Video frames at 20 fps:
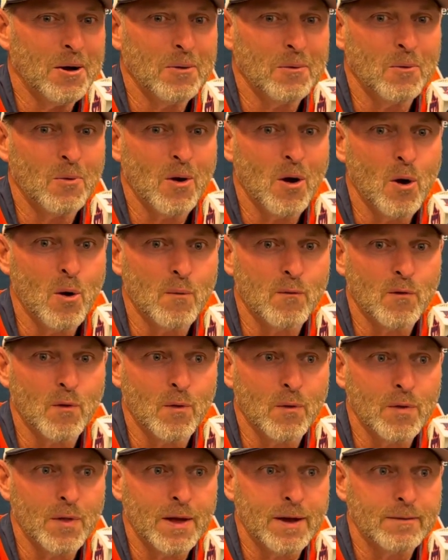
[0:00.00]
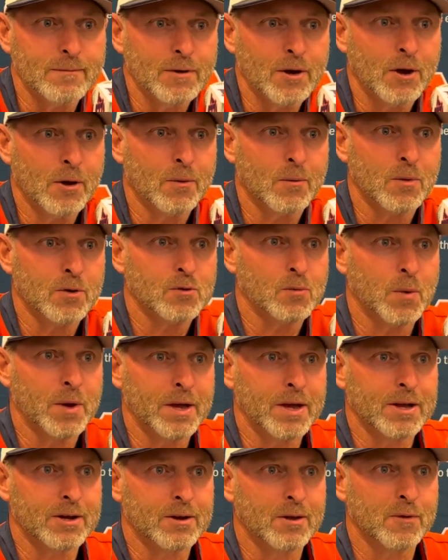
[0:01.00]
we're hopeful that, you know, once we
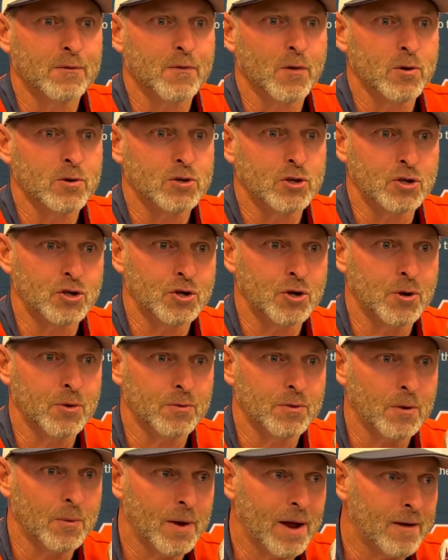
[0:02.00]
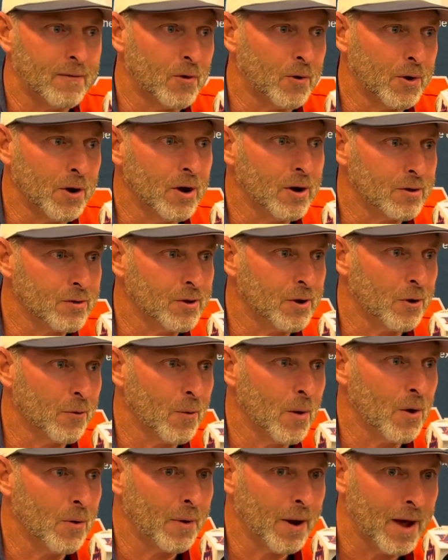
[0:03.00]
get to the 1st of June, that we have our ducks in a
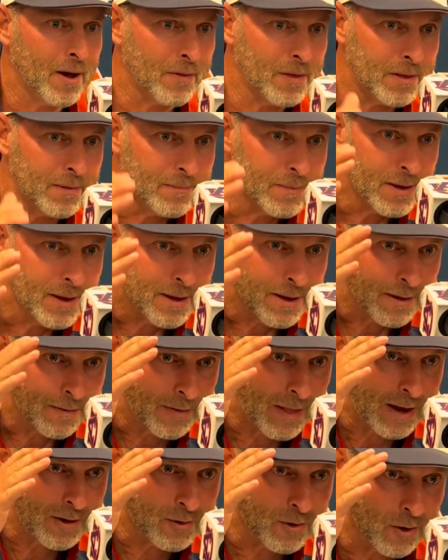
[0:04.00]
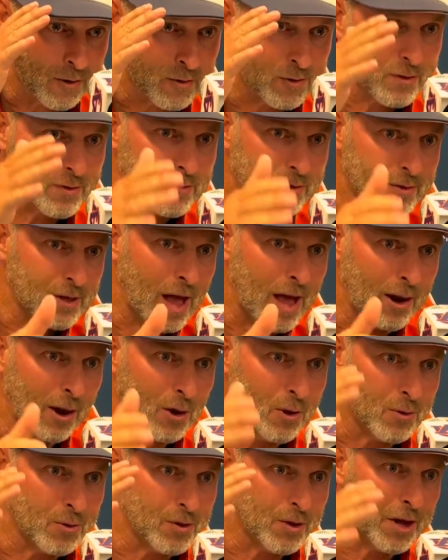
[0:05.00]
row now, that that's our
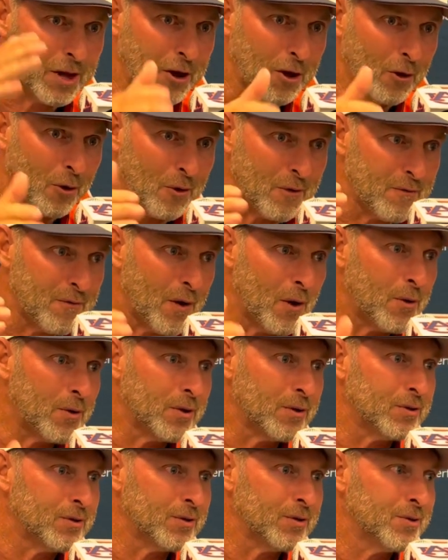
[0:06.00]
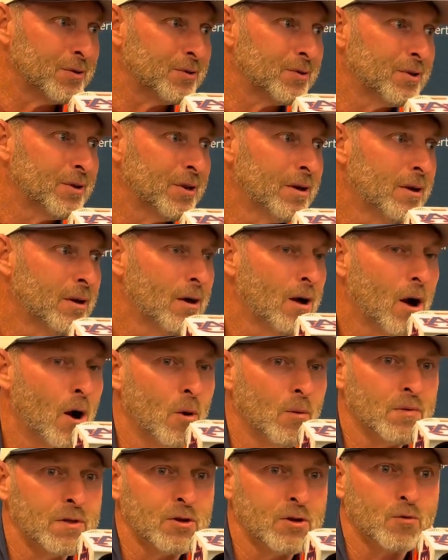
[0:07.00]
silo, singular focus is
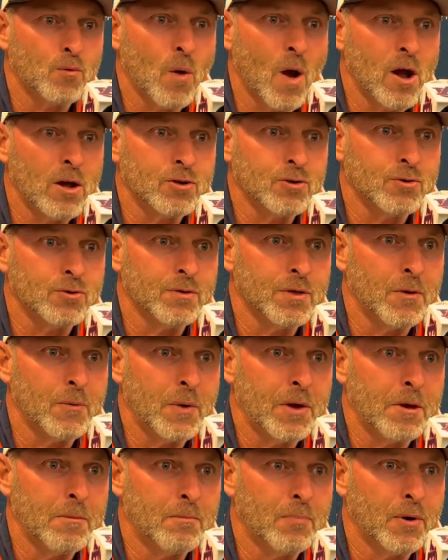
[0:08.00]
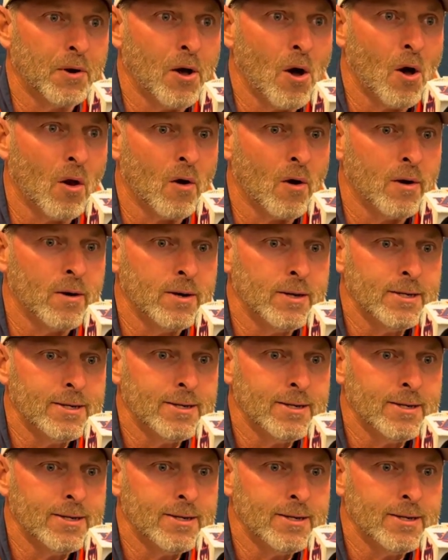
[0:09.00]
on this roster, that we can put all our